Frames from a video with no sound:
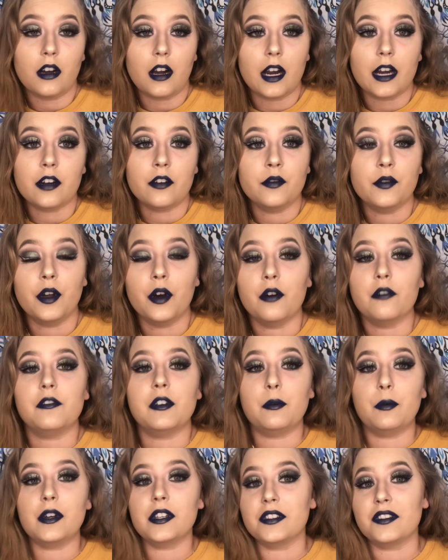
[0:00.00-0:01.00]
I don't know if
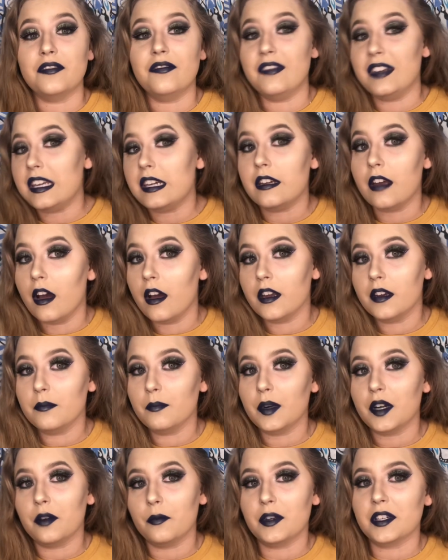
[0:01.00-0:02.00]
it was the gun,
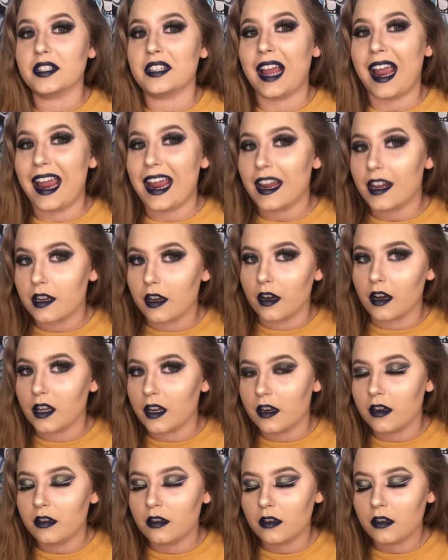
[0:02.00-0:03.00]
but it was a
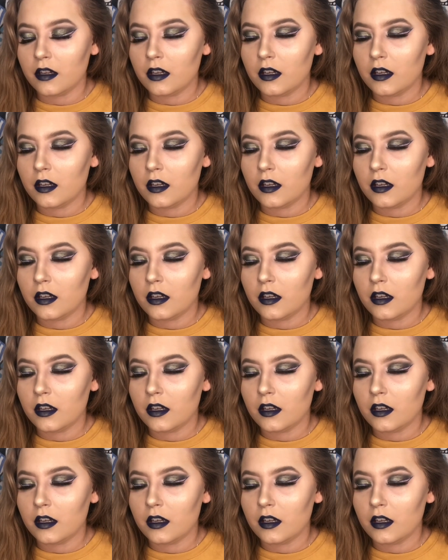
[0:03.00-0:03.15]
gun.